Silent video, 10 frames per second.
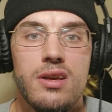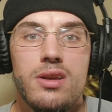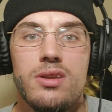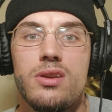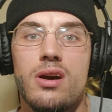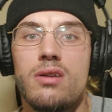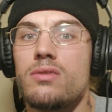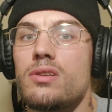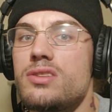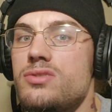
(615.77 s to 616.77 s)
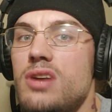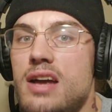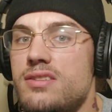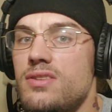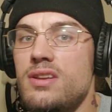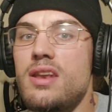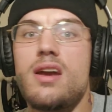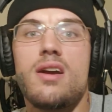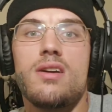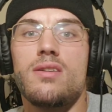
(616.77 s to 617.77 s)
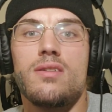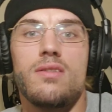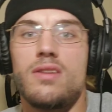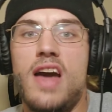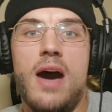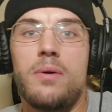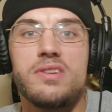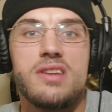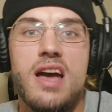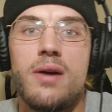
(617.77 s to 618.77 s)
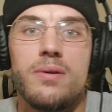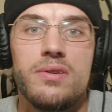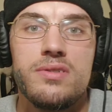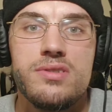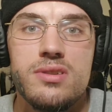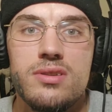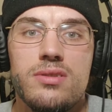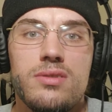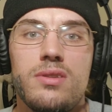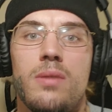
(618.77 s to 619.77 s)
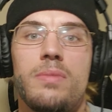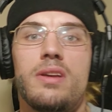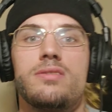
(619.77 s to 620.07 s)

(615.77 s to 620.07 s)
you know, because you guys are in there hours and hours, you know what I mean?